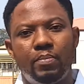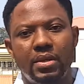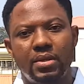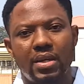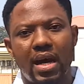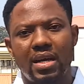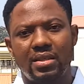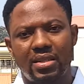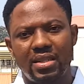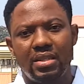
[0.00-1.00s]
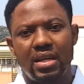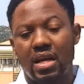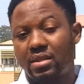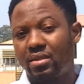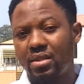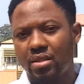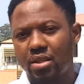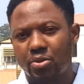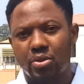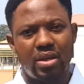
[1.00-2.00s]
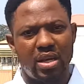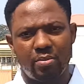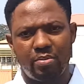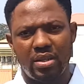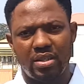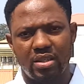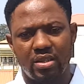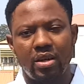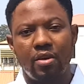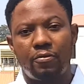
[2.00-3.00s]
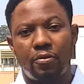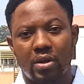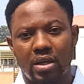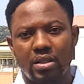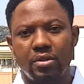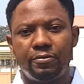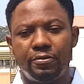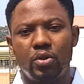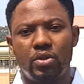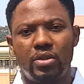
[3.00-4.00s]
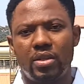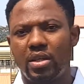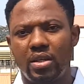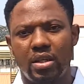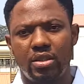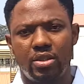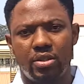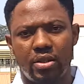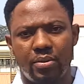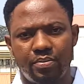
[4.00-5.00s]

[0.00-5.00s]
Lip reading: beings are seen as necessary liabilities for getting votes in Nigeria.